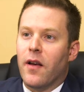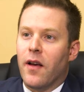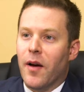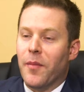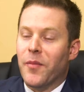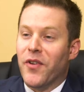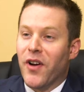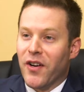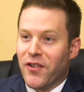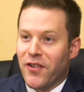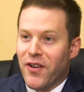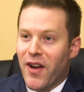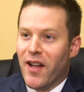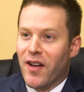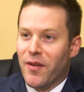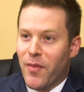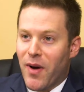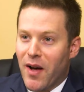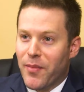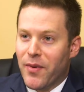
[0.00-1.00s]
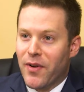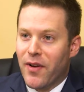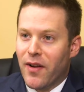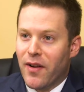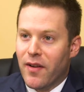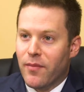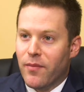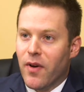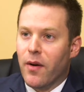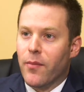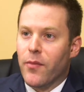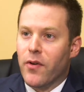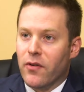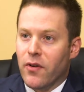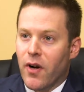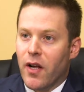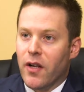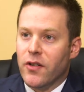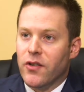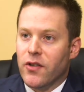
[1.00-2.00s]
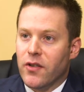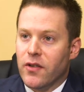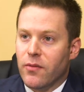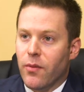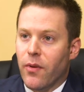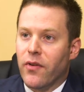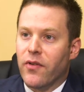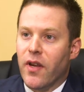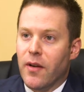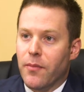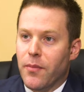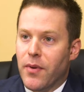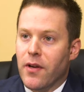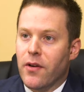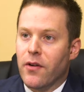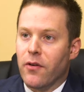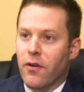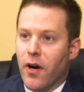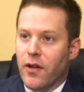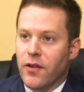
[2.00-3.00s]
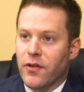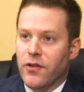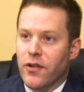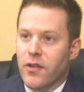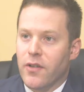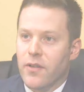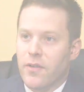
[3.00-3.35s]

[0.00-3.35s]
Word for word: I'm Dr. Adam Oppenheim. I'm a urologist with St. Pete Urology.